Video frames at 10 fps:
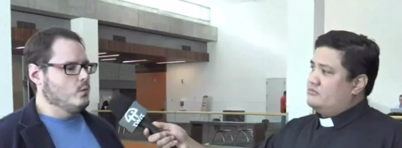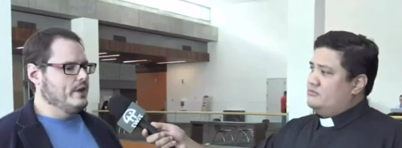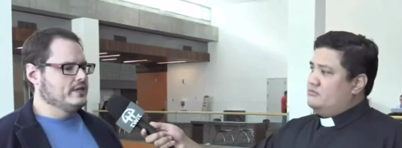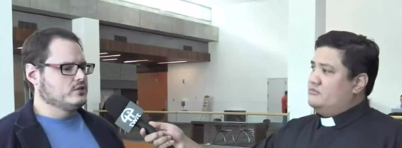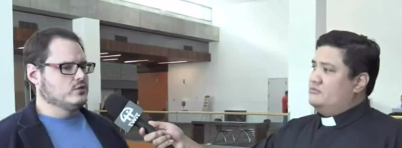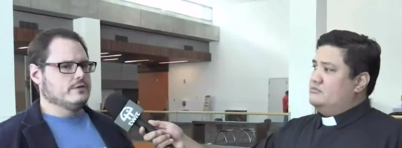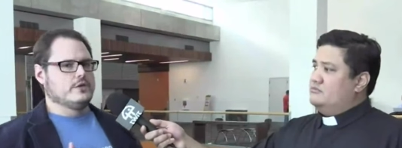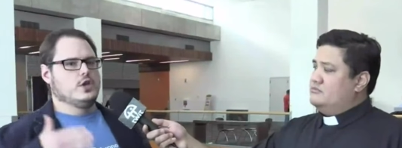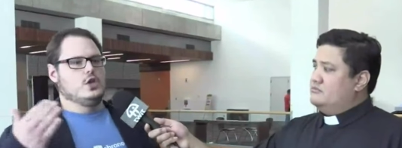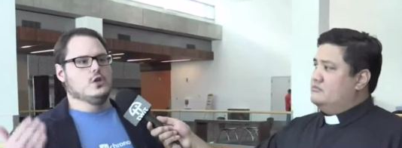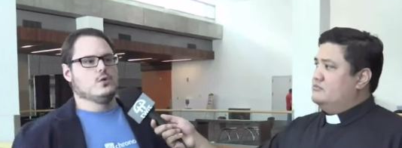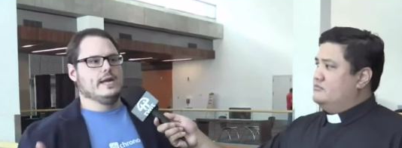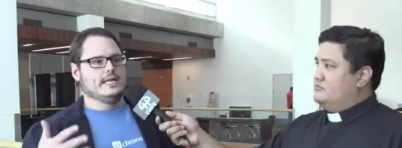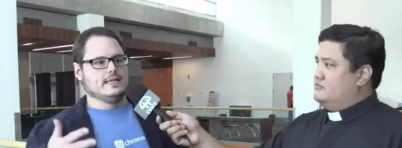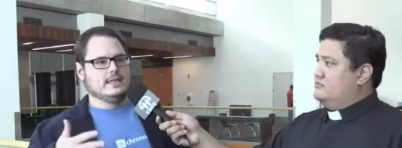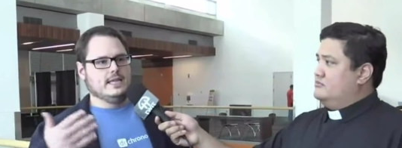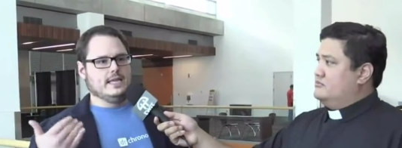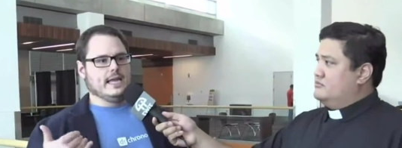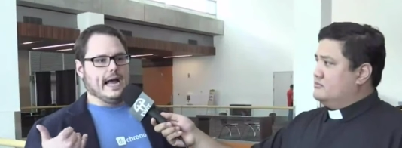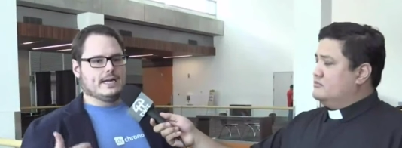Speaker 1: we sort of curate
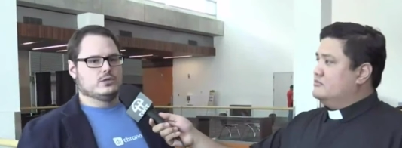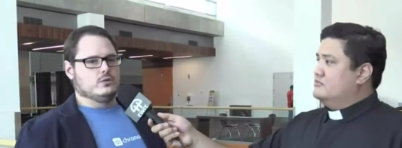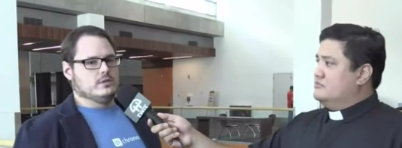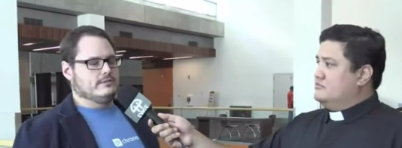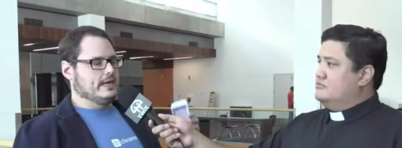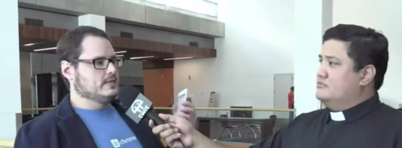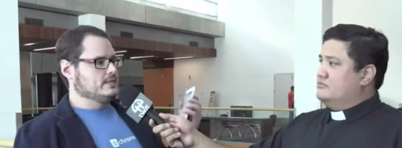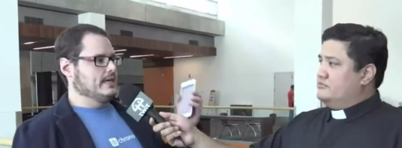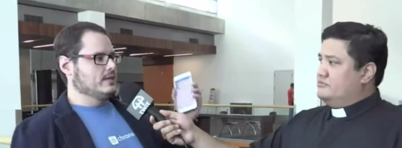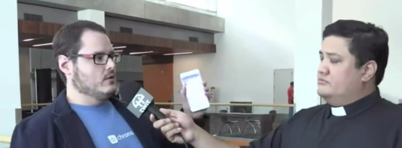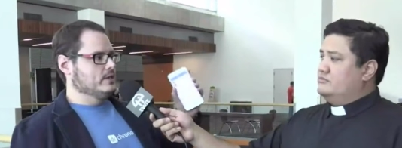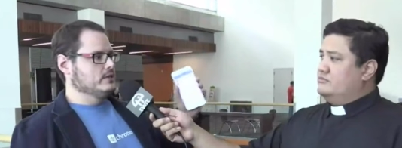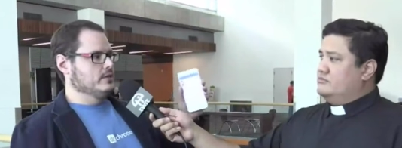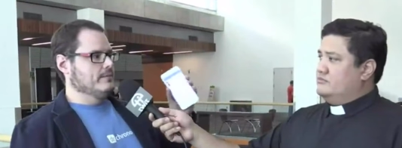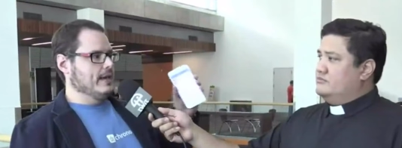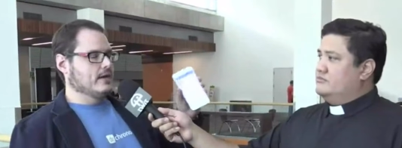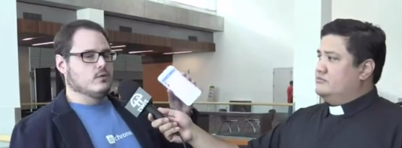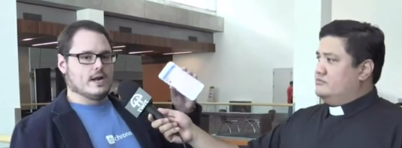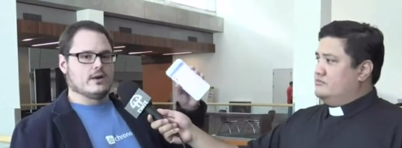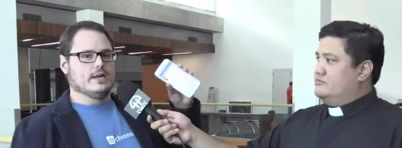the actual devices that go into the
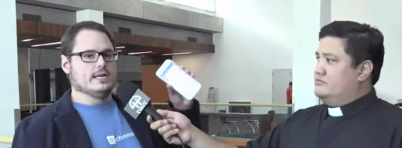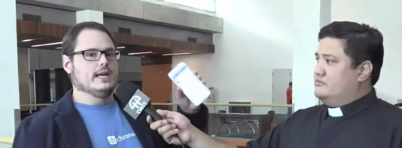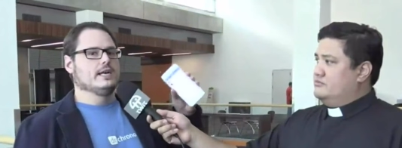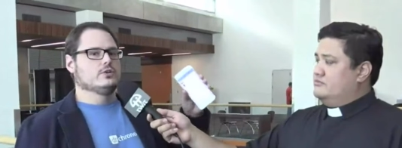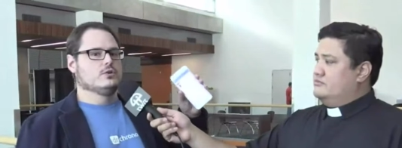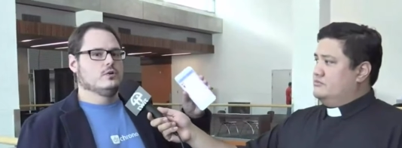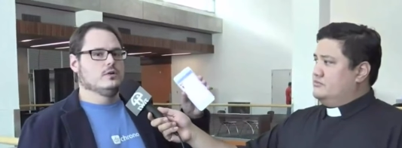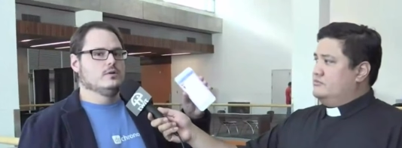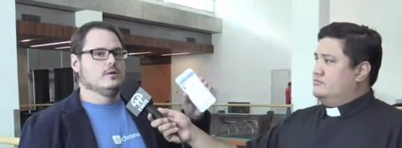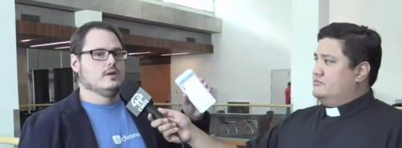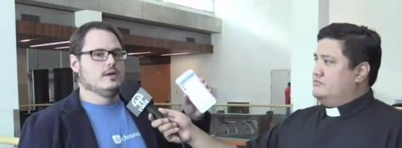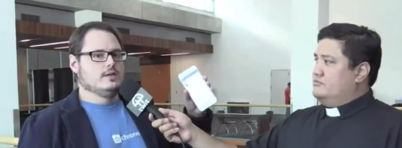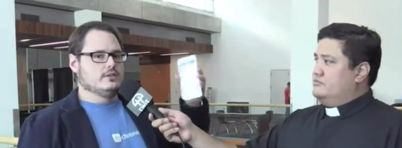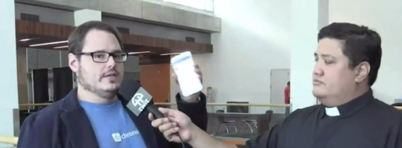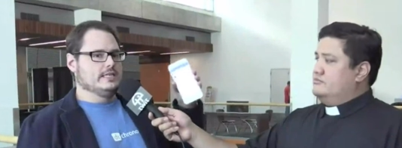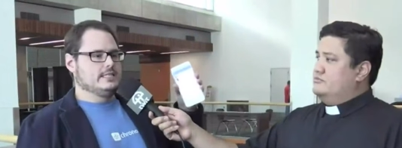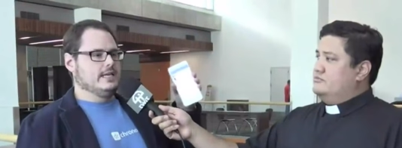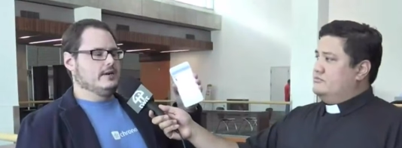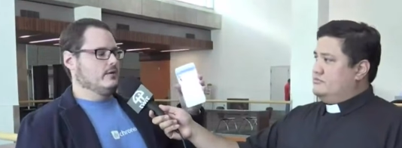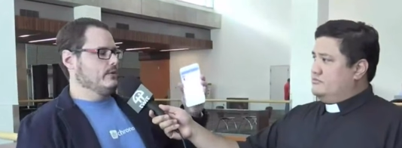medical record in Dr. Chrono. So you can
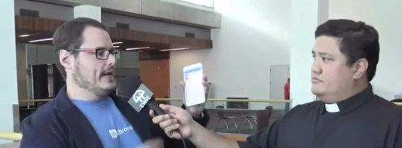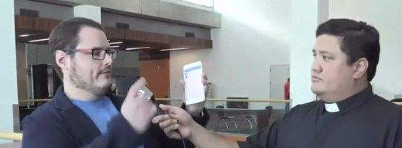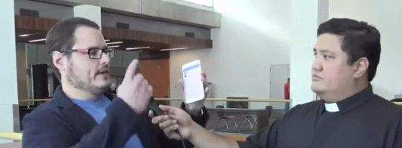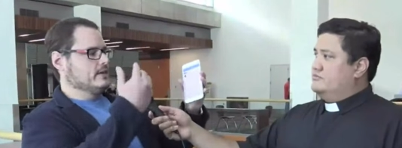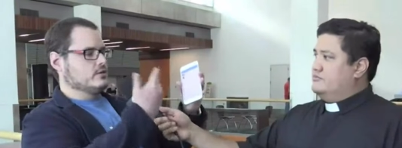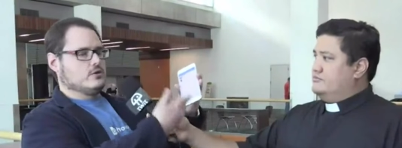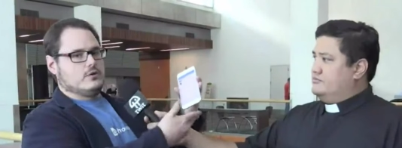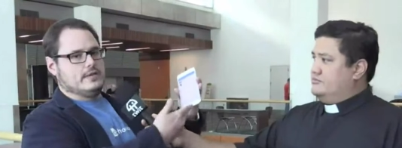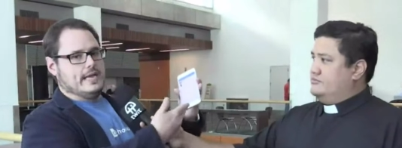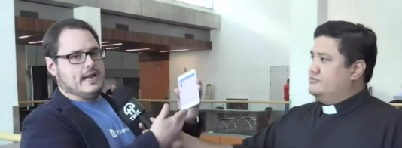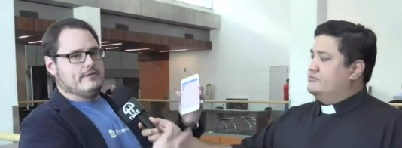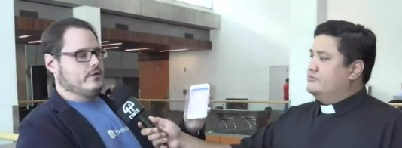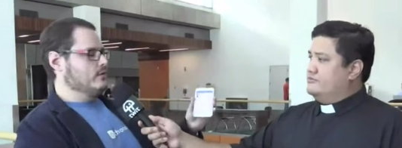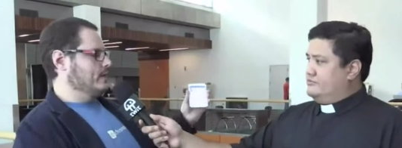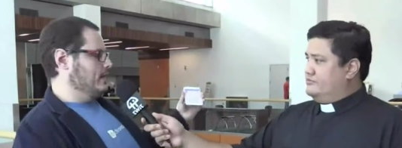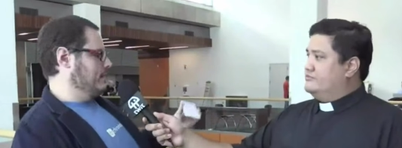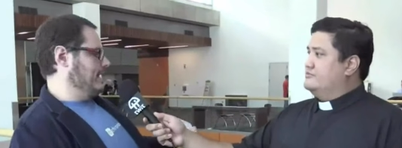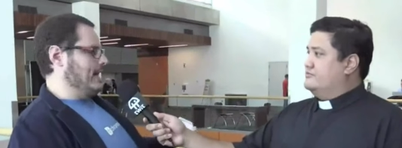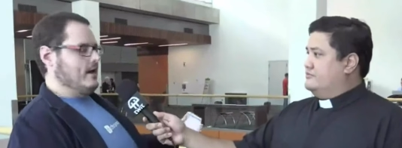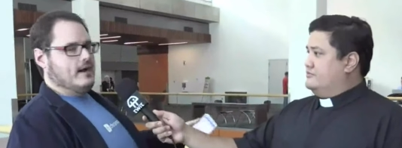see here we have Dr. Chrono on the iPhone and on
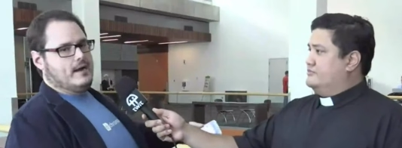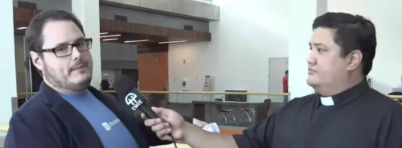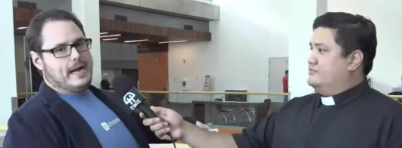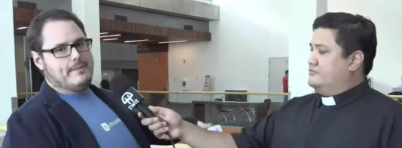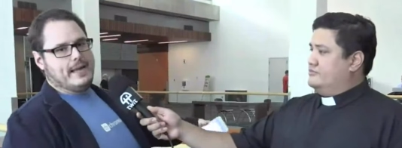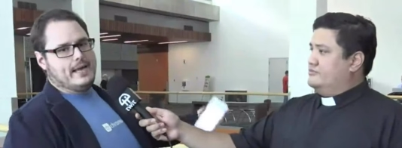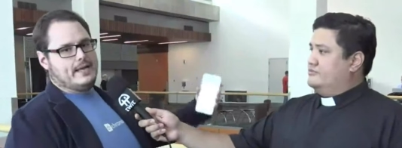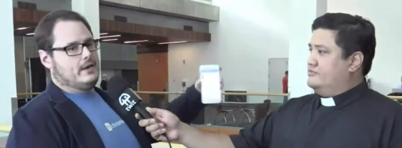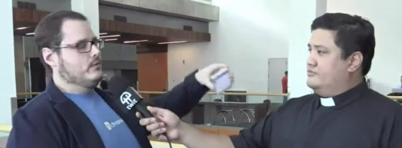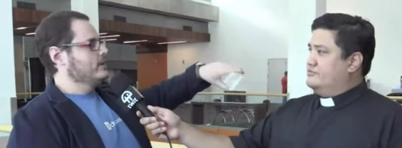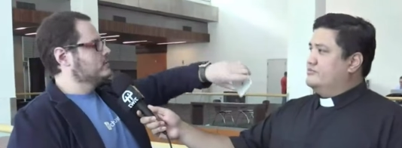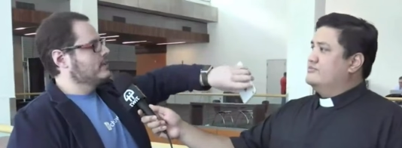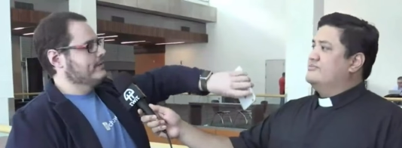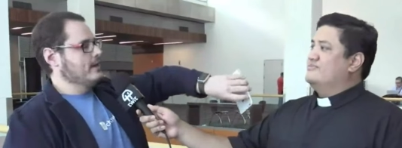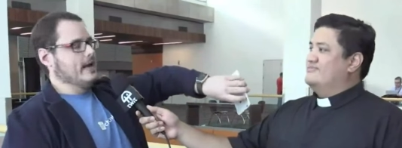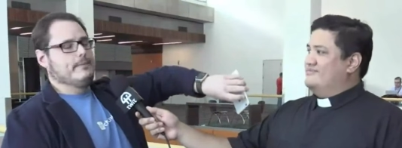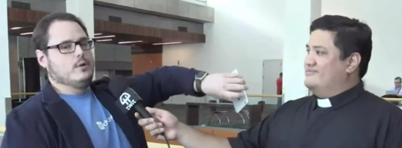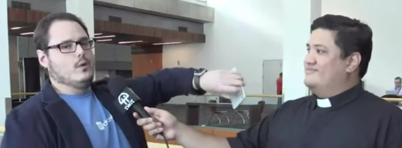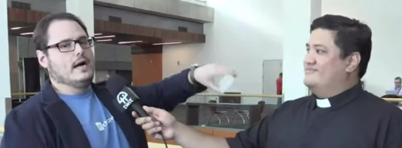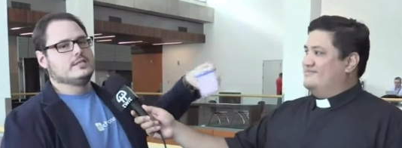the um, iPad here. We also have it on
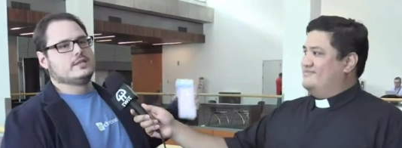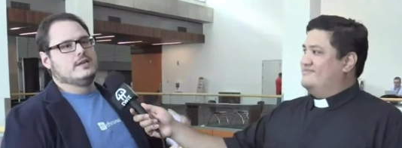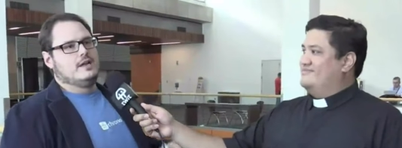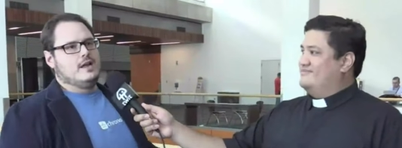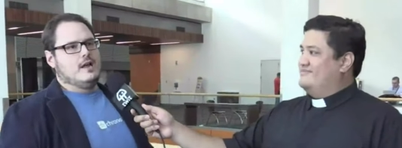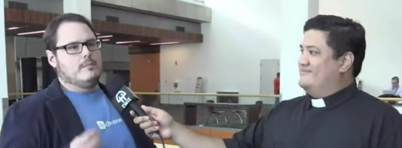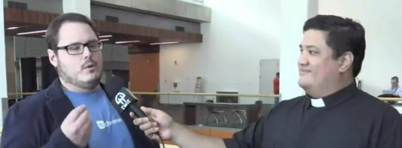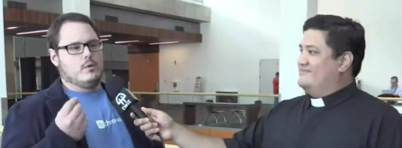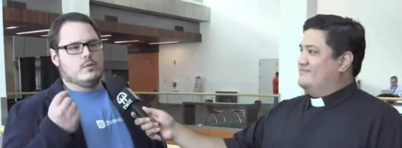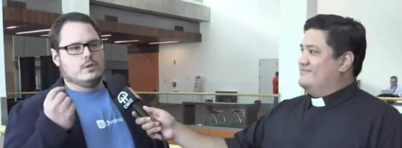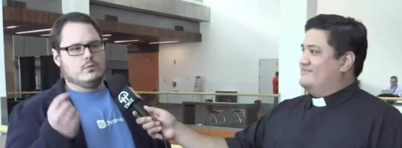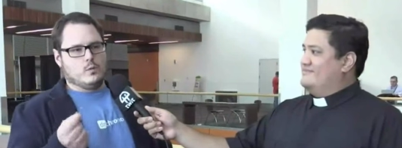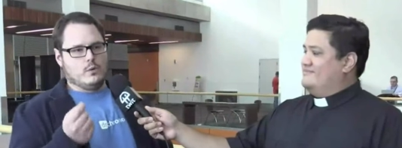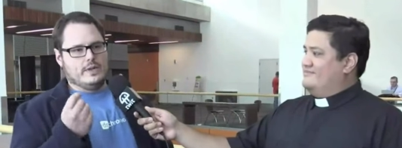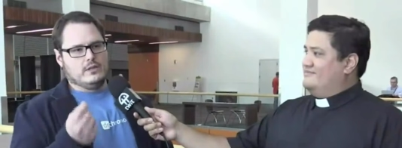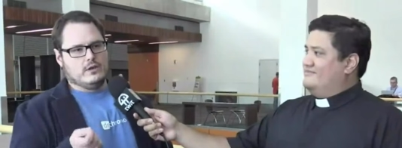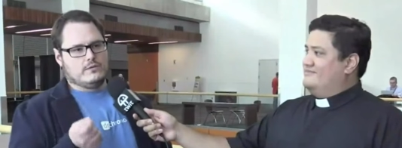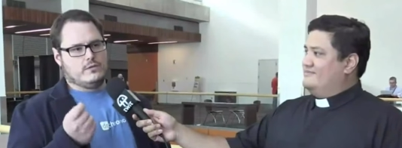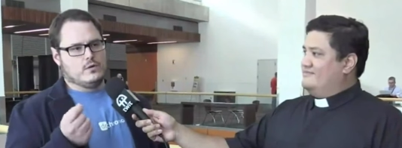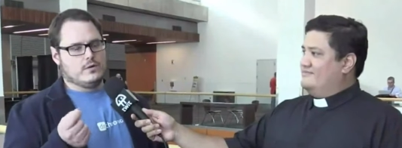Apple Watch. But what we what we
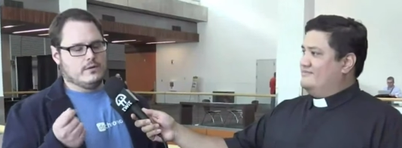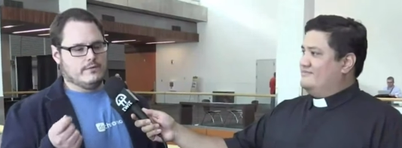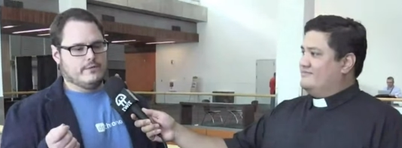look for